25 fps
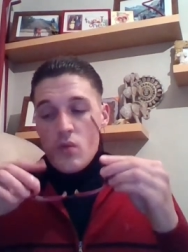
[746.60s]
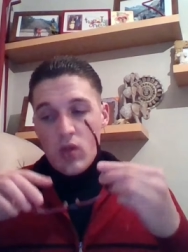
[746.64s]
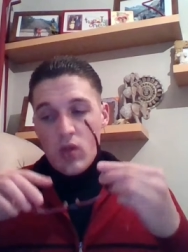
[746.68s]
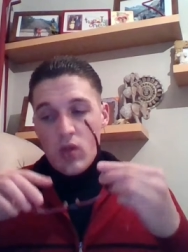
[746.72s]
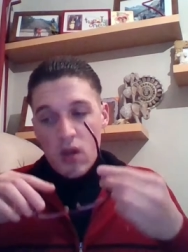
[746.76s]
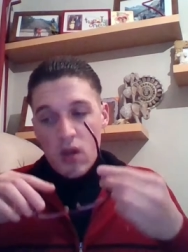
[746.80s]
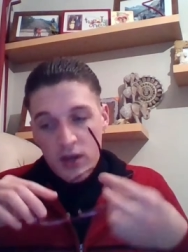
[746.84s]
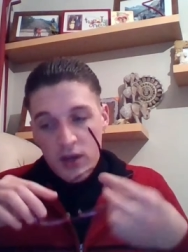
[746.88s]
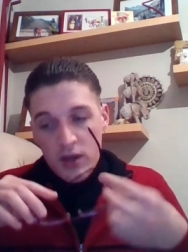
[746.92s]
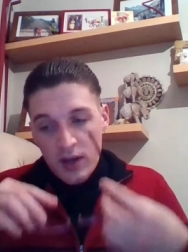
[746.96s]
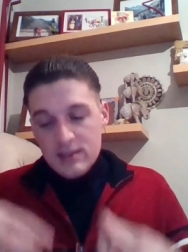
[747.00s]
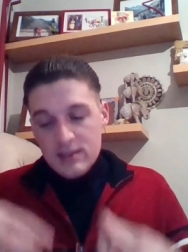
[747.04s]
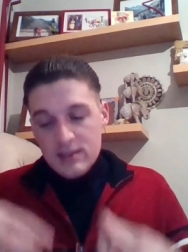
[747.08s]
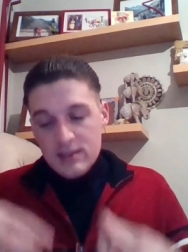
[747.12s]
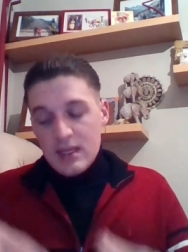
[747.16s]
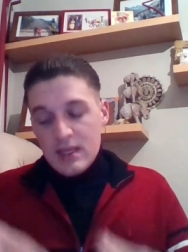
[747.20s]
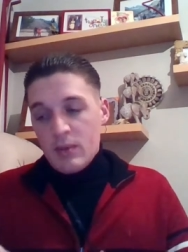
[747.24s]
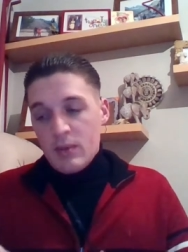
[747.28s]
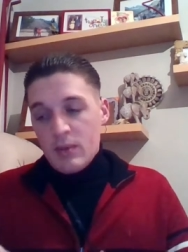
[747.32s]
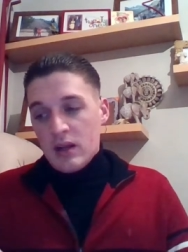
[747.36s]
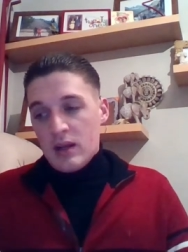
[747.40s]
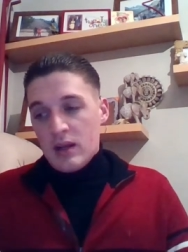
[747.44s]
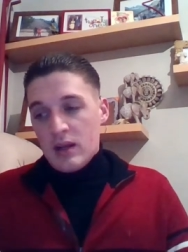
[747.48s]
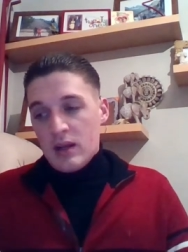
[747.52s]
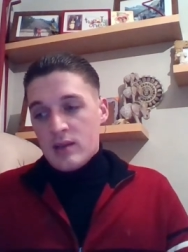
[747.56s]
nice thing
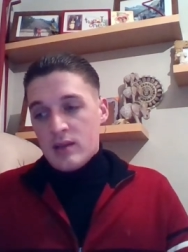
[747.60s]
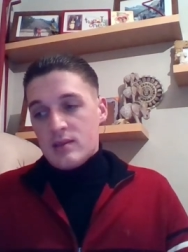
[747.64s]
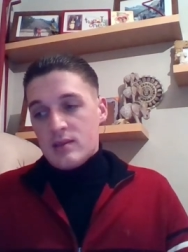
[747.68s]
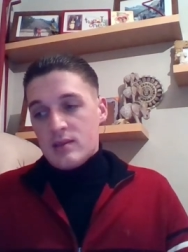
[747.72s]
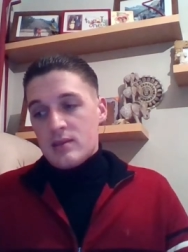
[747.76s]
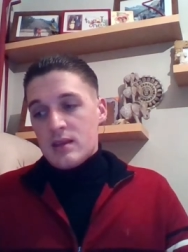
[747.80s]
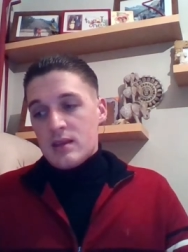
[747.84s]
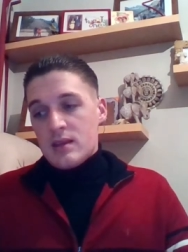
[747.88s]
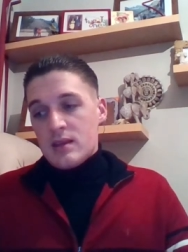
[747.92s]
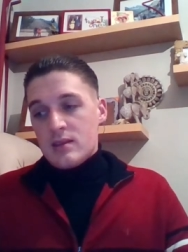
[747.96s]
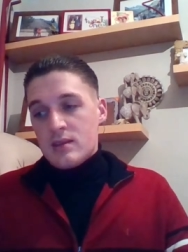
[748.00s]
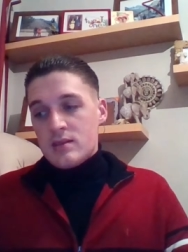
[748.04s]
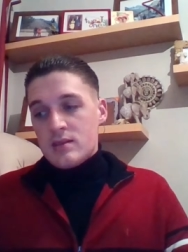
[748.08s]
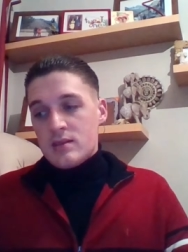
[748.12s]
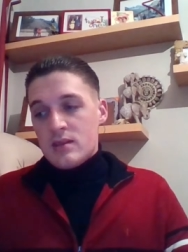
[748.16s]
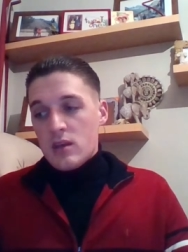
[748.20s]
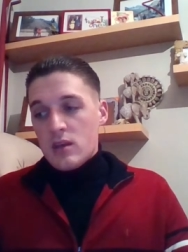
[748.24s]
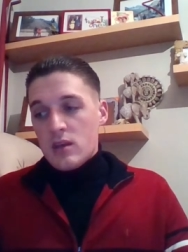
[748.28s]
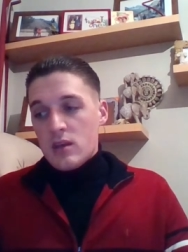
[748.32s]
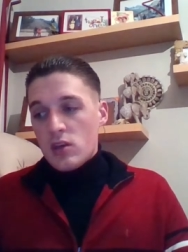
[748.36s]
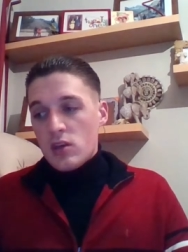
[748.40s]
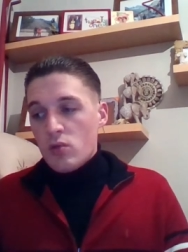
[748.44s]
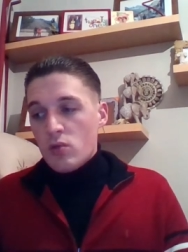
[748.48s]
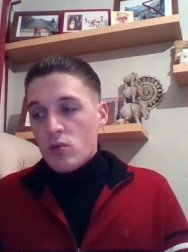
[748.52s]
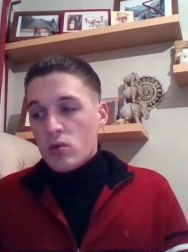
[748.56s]
about glasses is
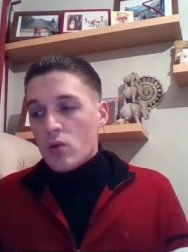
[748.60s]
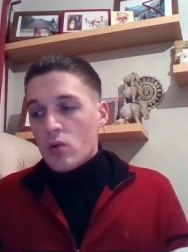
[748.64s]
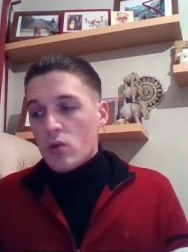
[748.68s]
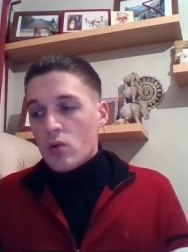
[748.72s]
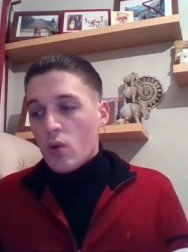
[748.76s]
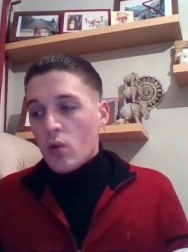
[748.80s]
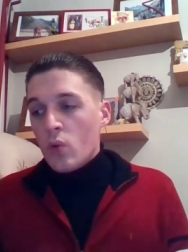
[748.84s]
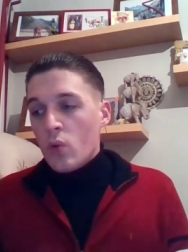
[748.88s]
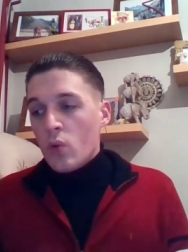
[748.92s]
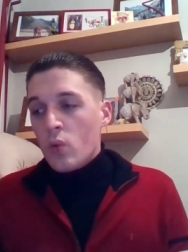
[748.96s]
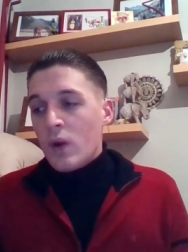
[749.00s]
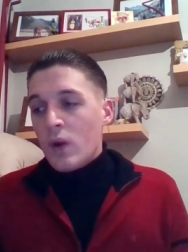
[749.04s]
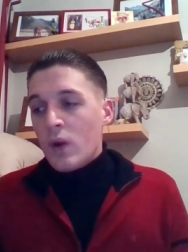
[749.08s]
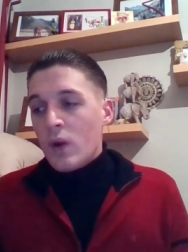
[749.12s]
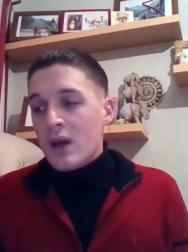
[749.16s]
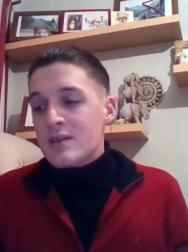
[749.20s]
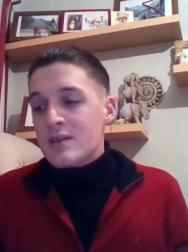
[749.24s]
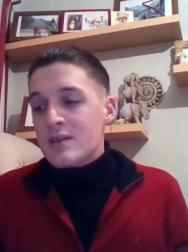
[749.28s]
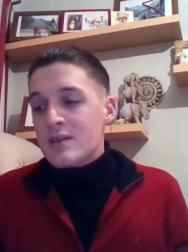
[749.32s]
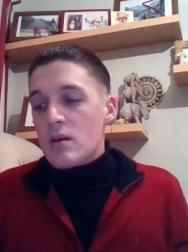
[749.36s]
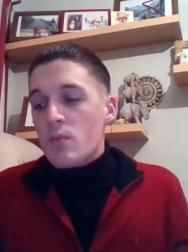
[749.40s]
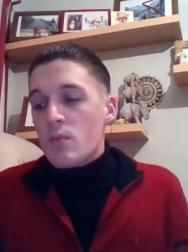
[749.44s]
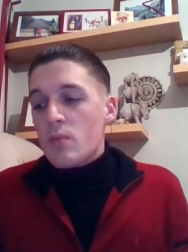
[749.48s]
that you can always